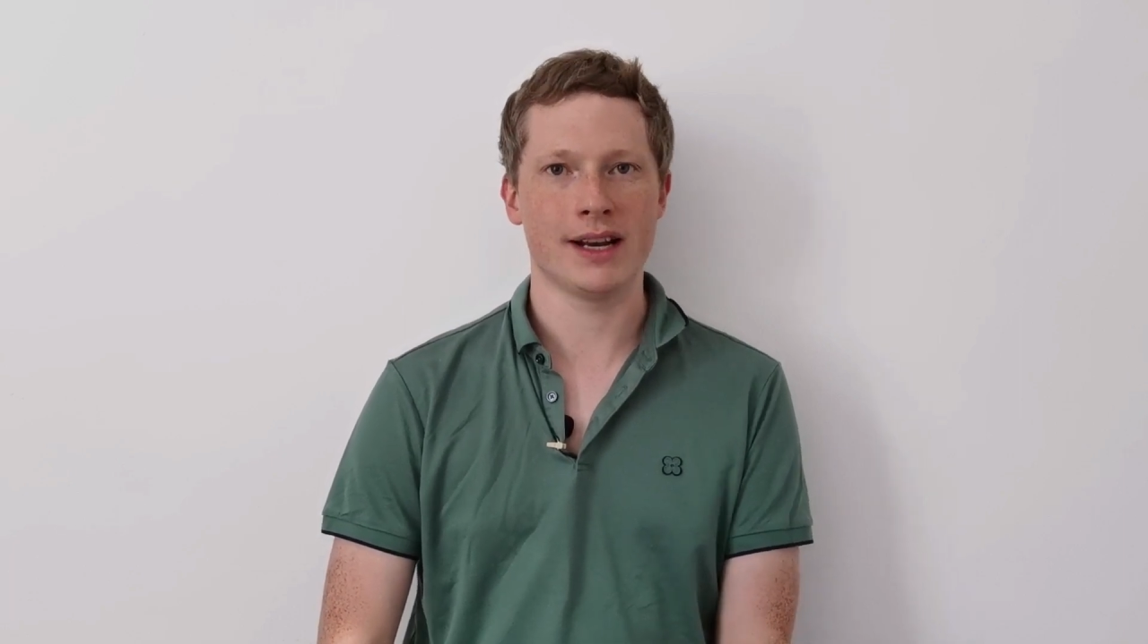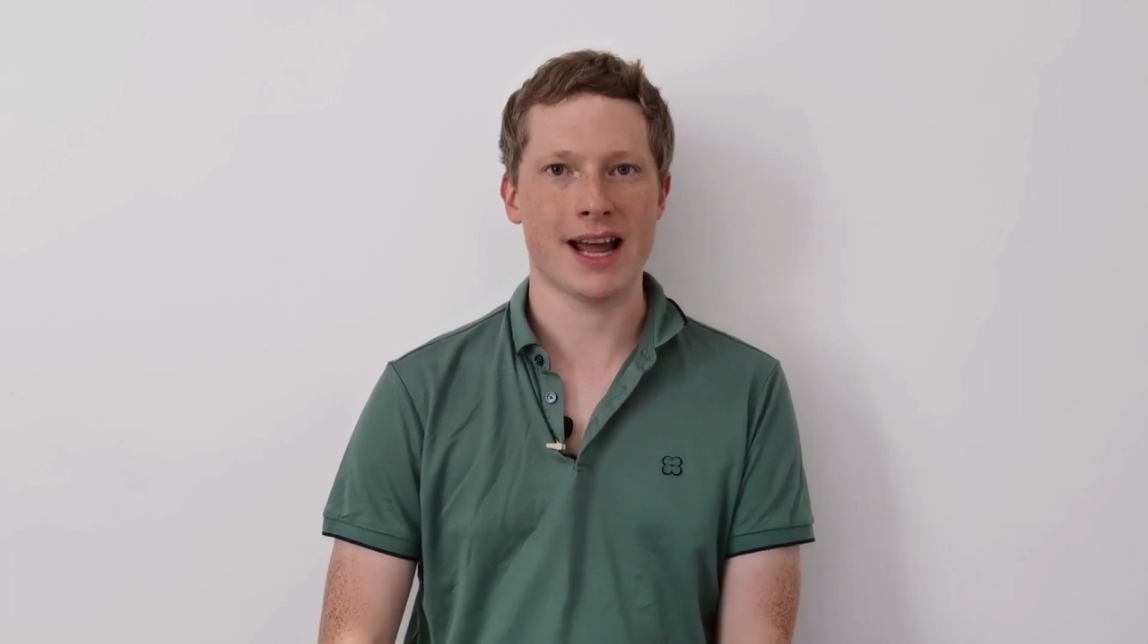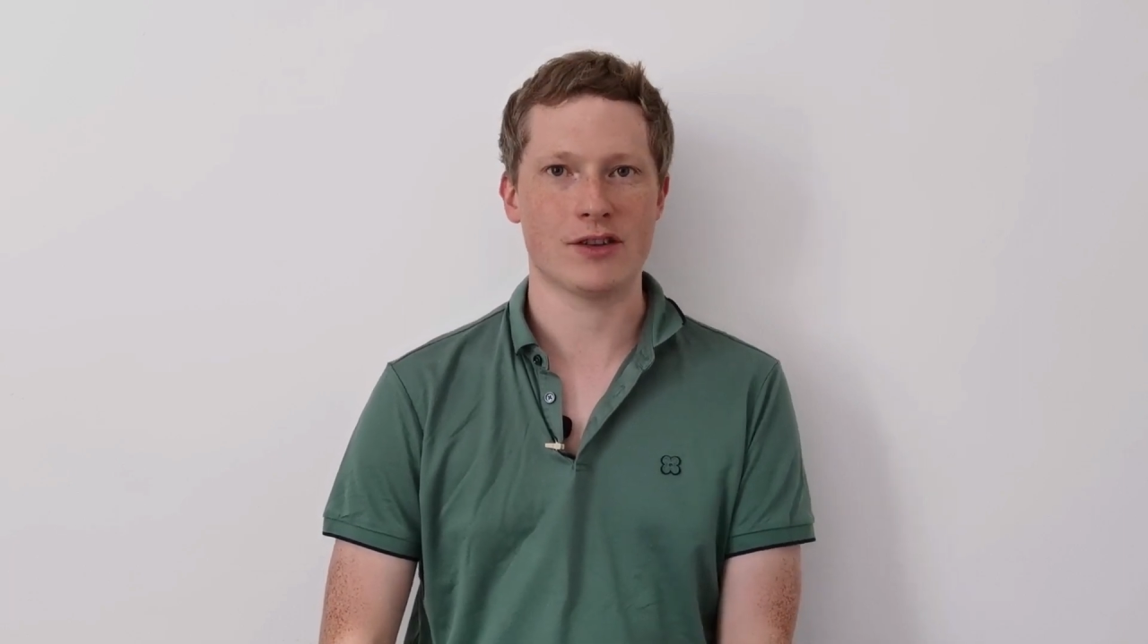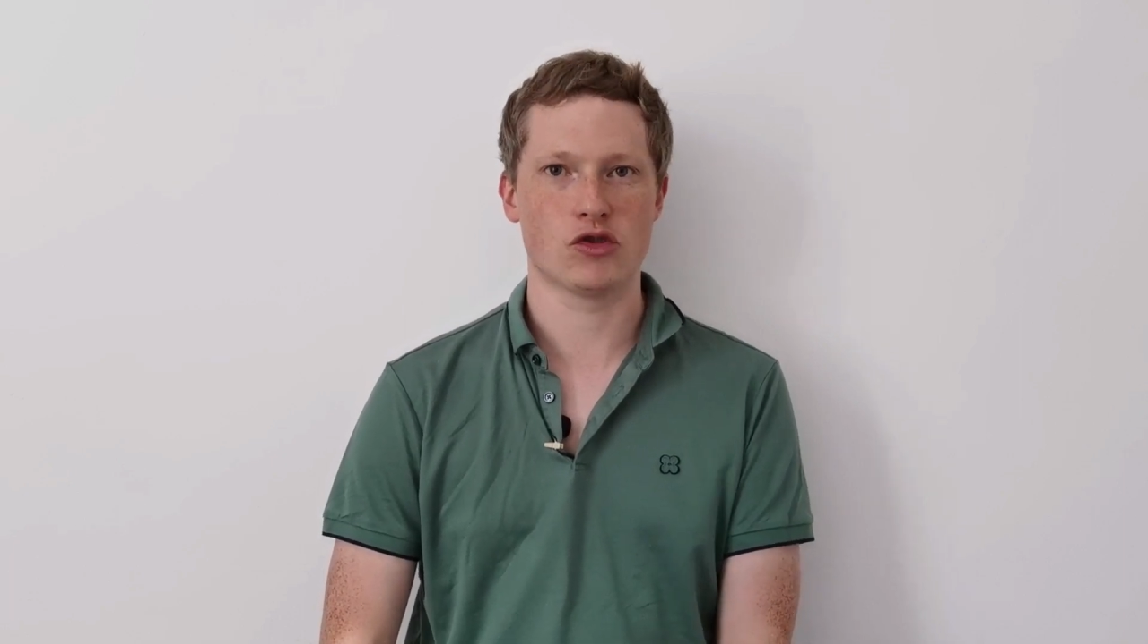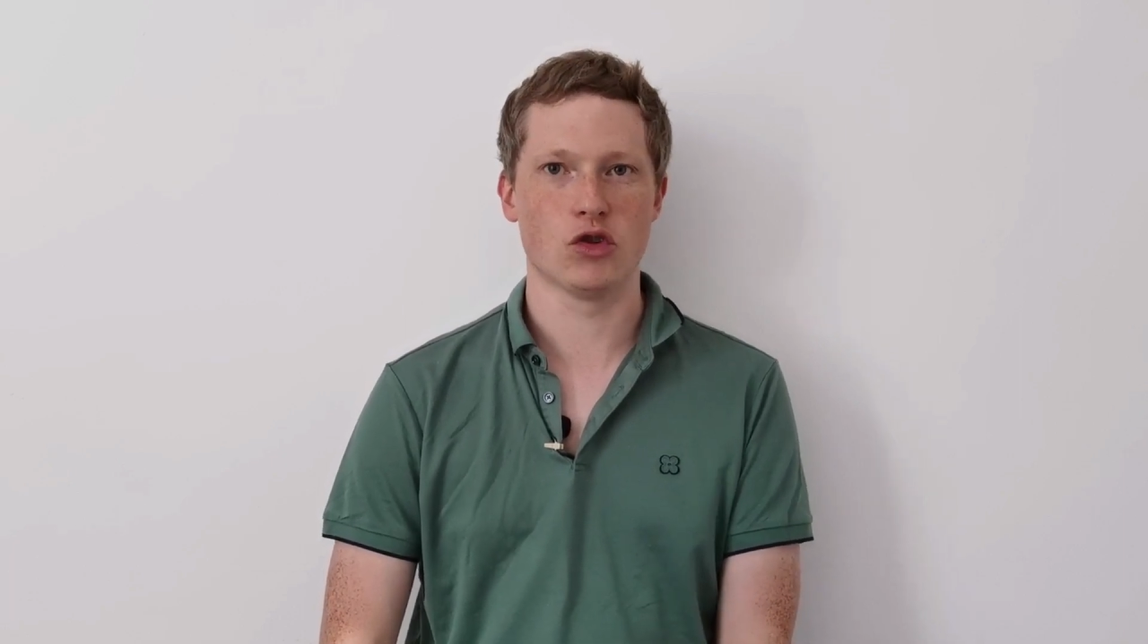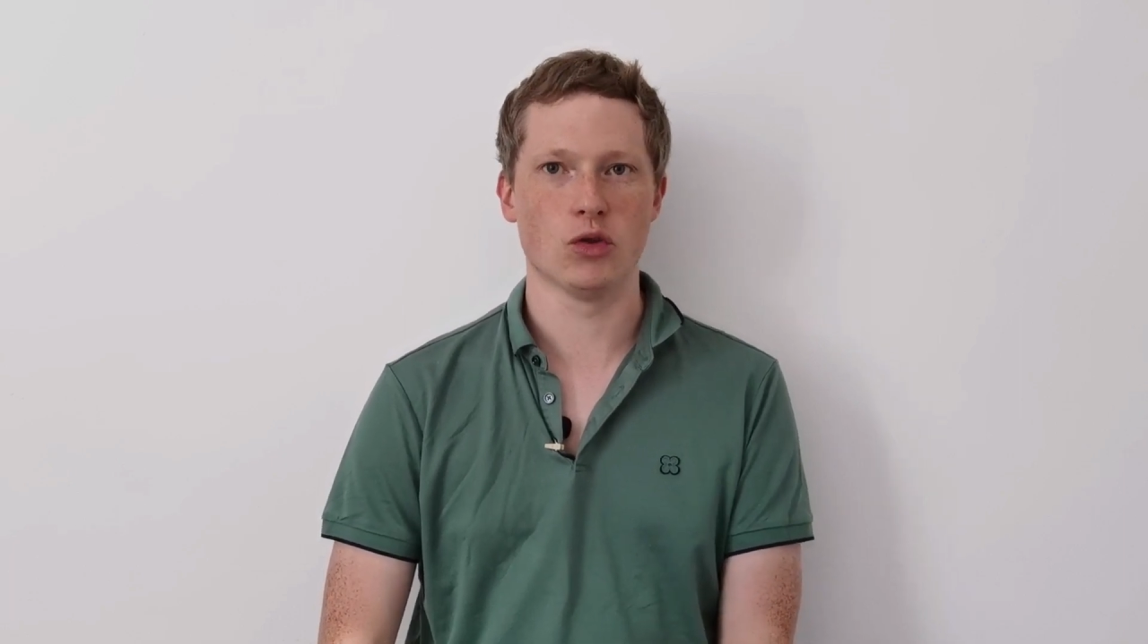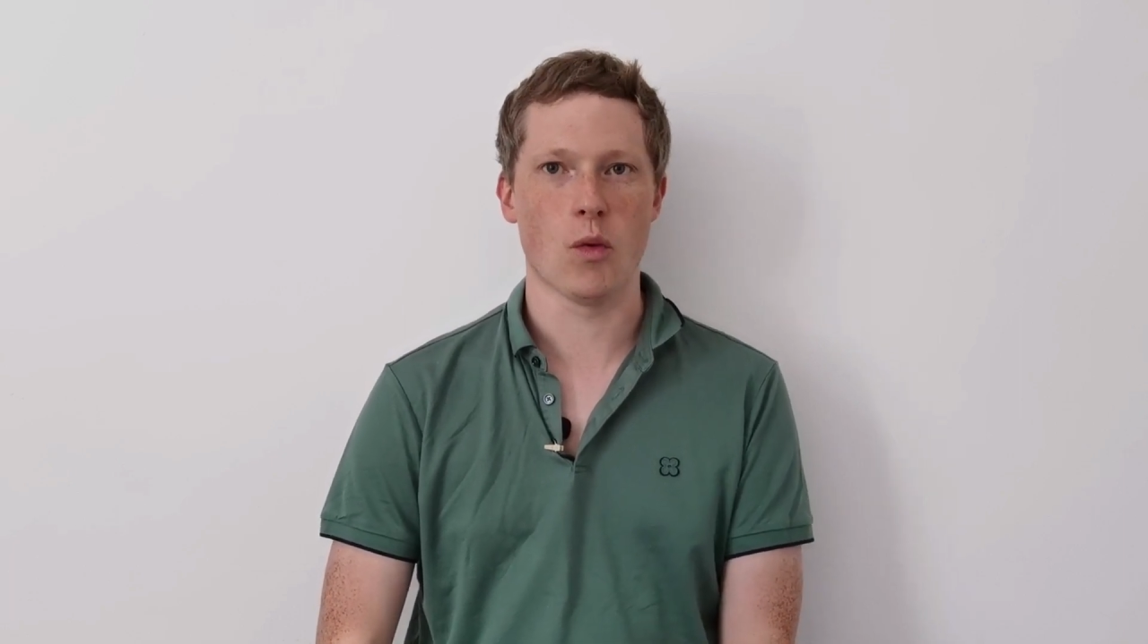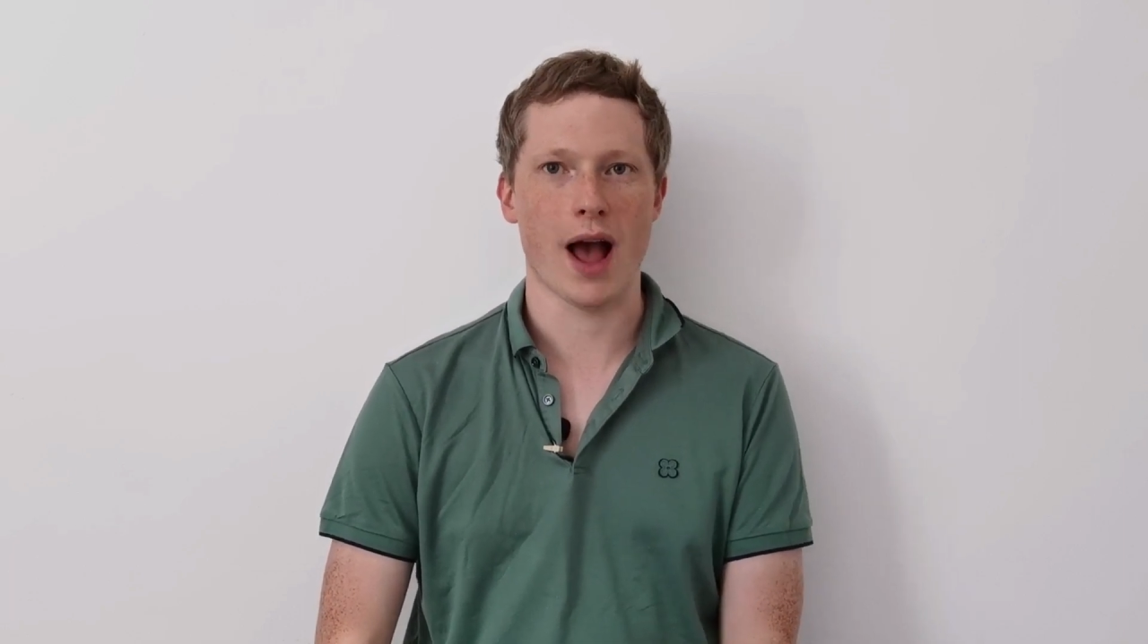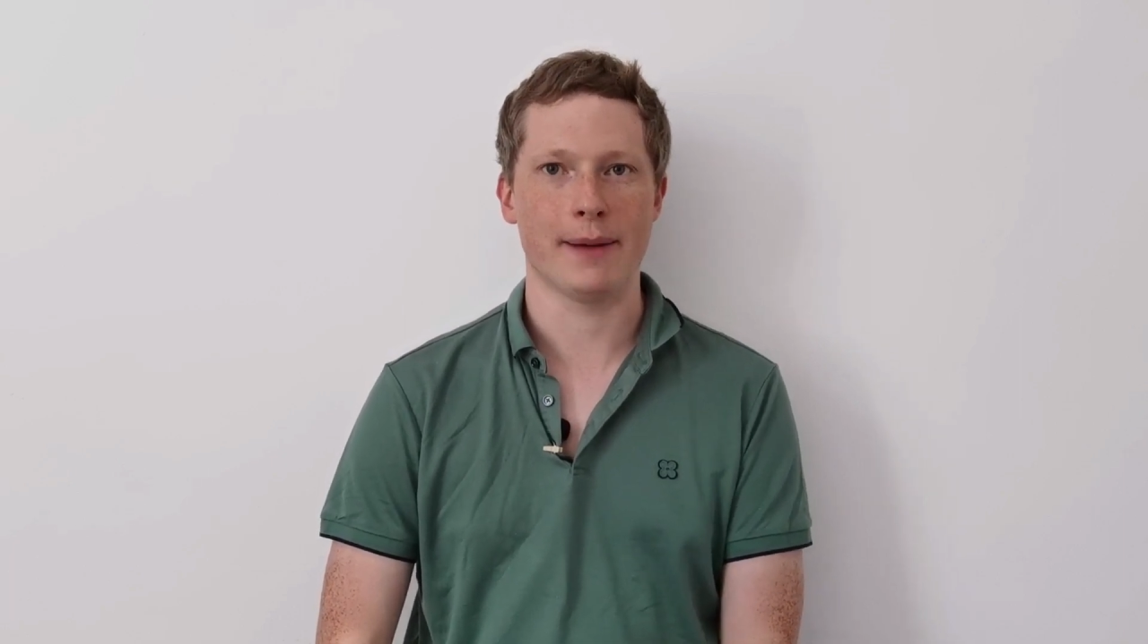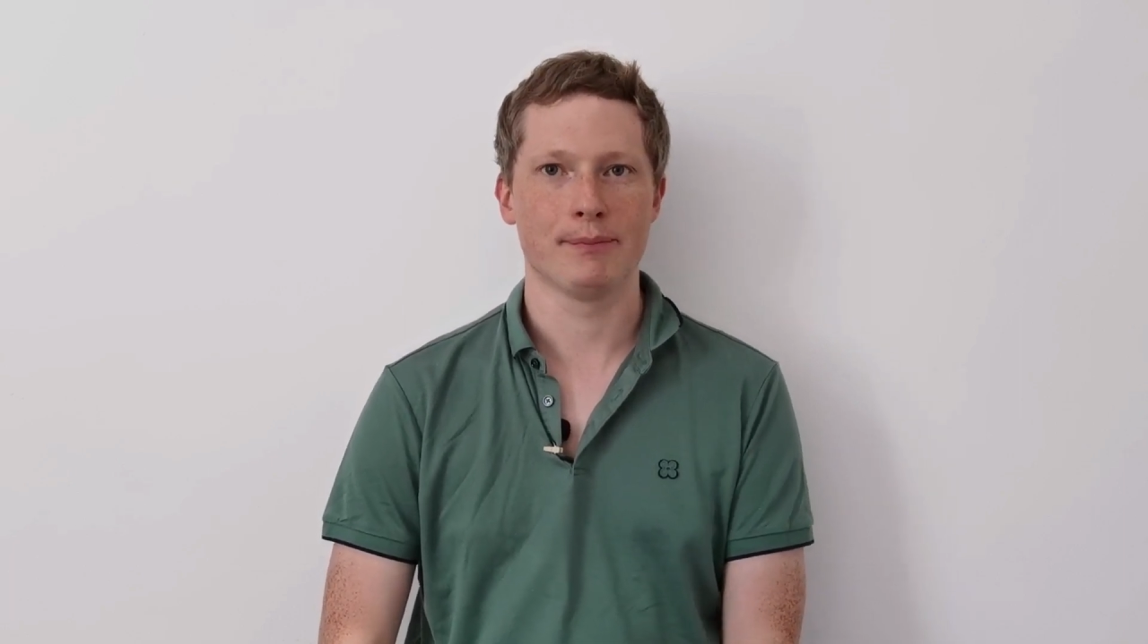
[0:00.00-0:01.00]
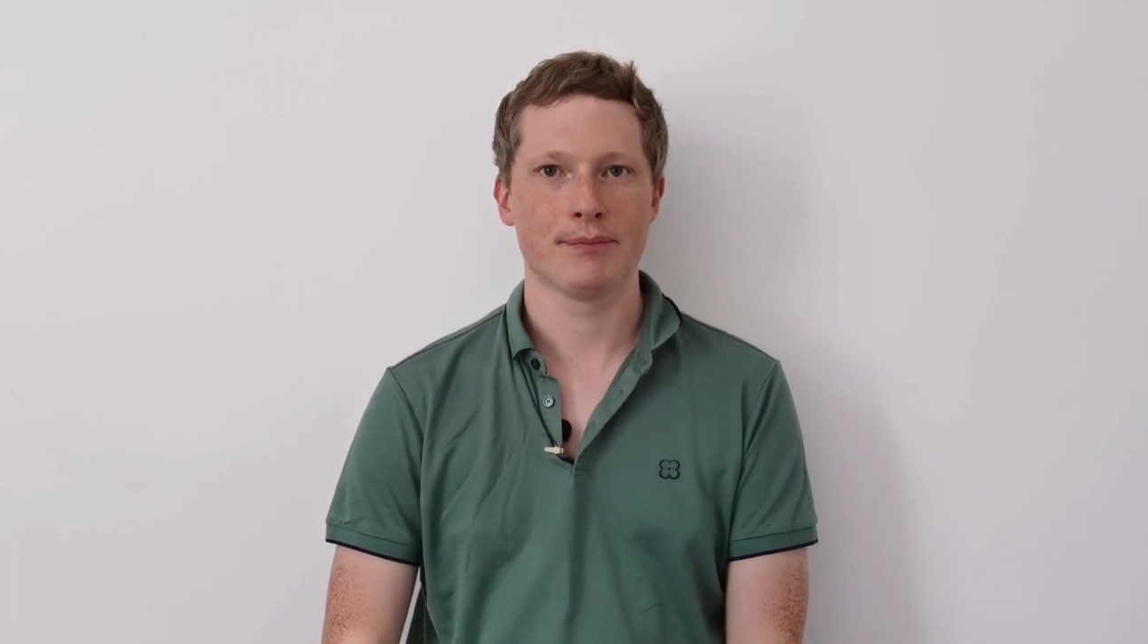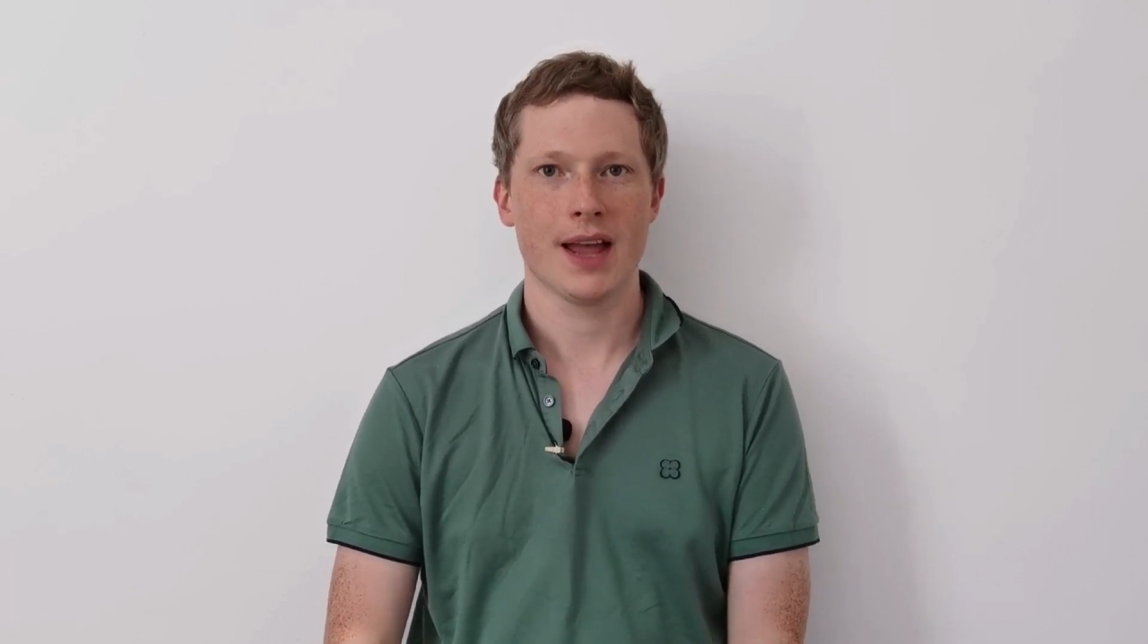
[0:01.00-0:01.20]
natural way.